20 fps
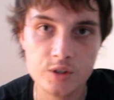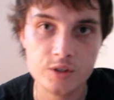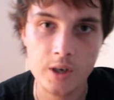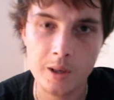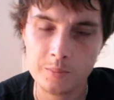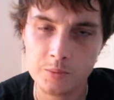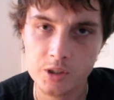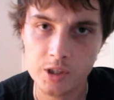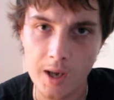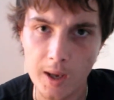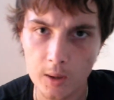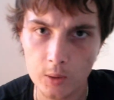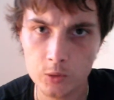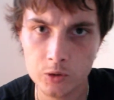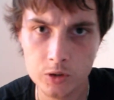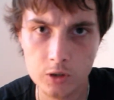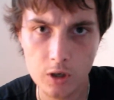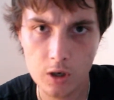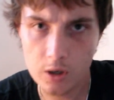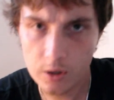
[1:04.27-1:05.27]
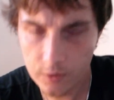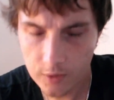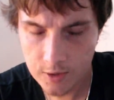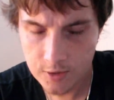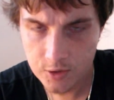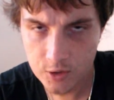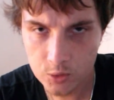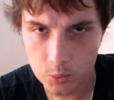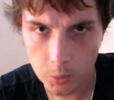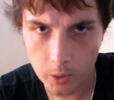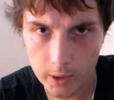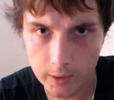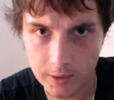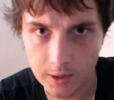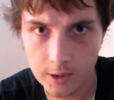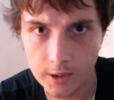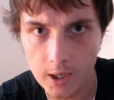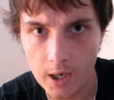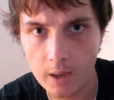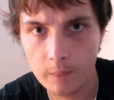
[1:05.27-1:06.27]
I'm Shadow Star and this is Wake the
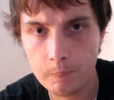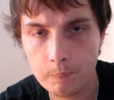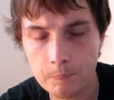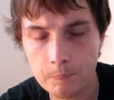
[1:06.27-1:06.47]
Dead.